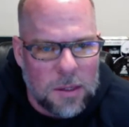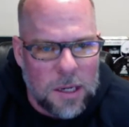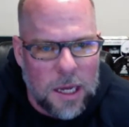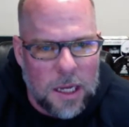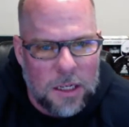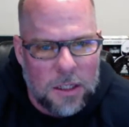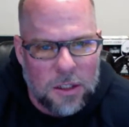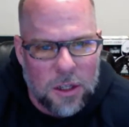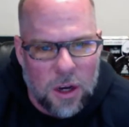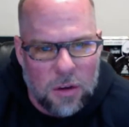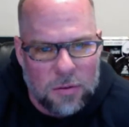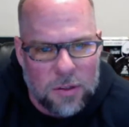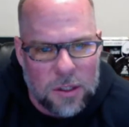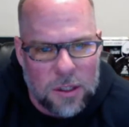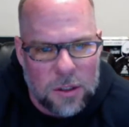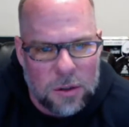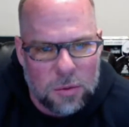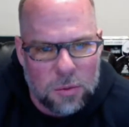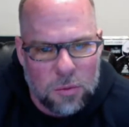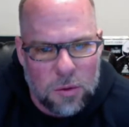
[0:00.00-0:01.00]
not as often
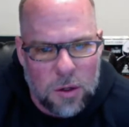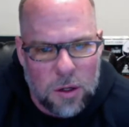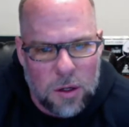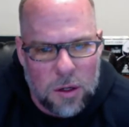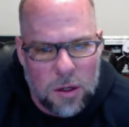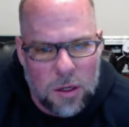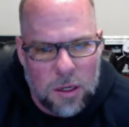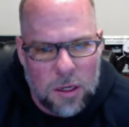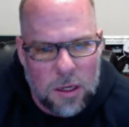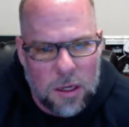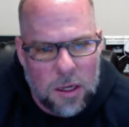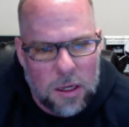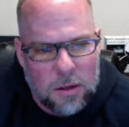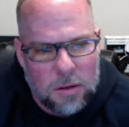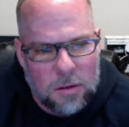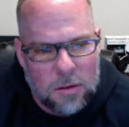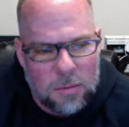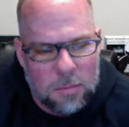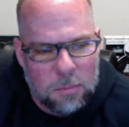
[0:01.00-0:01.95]
as